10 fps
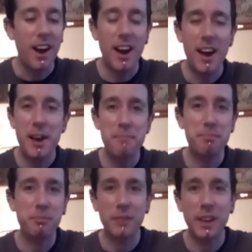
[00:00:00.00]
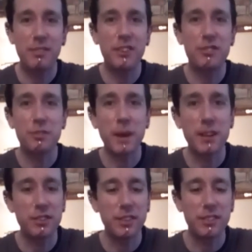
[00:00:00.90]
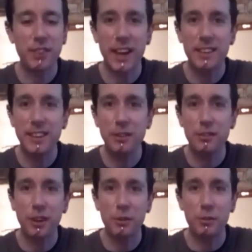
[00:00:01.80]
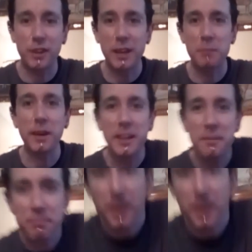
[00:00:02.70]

If you could just imagine, this is how the unicycle's going to be.